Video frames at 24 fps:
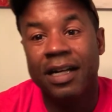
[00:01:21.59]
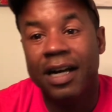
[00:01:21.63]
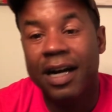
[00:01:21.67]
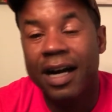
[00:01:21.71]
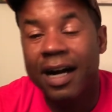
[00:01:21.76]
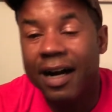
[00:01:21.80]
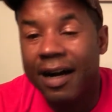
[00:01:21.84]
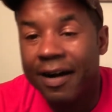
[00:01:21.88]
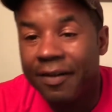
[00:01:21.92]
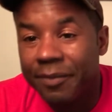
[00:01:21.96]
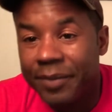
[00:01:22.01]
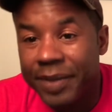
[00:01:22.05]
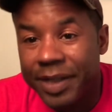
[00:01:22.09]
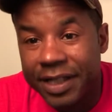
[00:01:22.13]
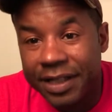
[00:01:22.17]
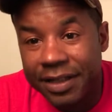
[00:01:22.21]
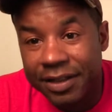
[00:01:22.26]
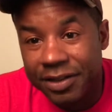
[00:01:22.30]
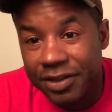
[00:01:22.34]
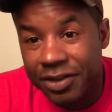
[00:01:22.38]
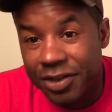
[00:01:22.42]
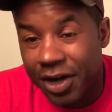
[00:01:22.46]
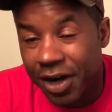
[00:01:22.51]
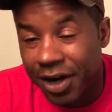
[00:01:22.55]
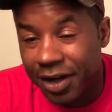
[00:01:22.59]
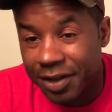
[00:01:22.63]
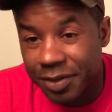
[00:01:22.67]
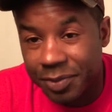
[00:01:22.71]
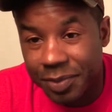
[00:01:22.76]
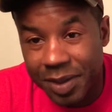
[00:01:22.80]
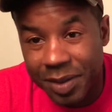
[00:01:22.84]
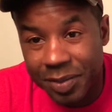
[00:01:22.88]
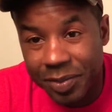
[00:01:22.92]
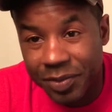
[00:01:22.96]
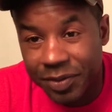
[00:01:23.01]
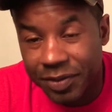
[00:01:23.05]
I've been talking to
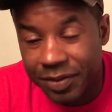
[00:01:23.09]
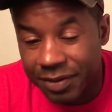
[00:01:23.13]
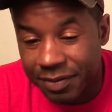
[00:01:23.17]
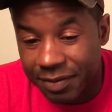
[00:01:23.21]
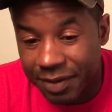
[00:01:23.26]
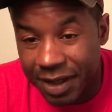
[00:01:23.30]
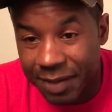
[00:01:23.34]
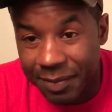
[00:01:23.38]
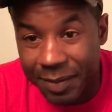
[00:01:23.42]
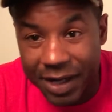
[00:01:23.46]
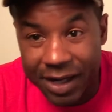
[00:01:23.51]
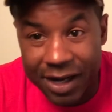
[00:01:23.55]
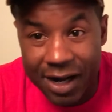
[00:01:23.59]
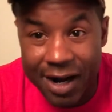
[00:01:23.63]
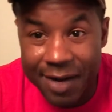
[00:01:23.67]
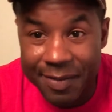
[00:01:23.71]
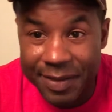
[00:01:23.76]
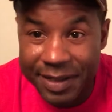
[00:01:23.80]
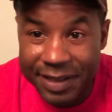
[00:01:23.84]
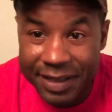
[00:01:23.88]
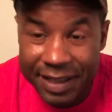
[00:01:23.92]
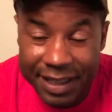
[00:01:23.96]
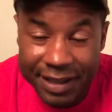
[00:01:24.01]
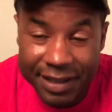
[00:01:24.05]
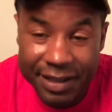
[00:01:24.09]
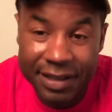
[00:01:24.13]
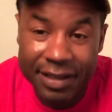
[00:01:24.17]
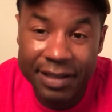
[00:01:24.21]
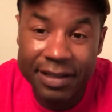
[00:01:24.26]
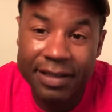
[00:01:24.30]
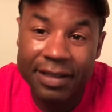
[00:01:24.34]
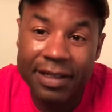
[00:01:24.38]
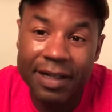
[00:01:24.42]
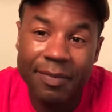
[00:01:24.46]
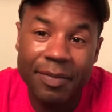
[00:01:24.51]
people in my comment section.